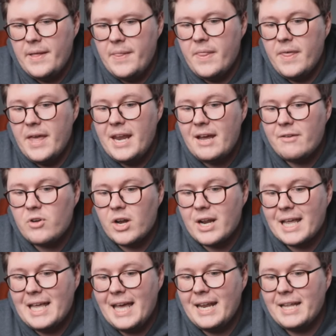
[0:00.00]
Then I've got to
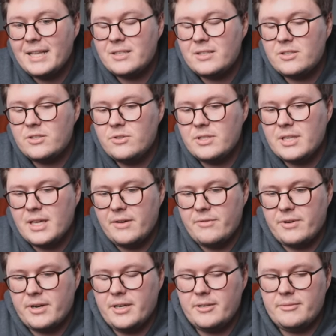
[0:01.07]
get it to South
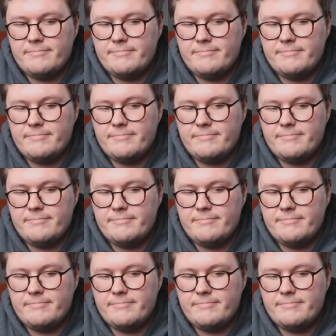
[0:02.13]
Africa.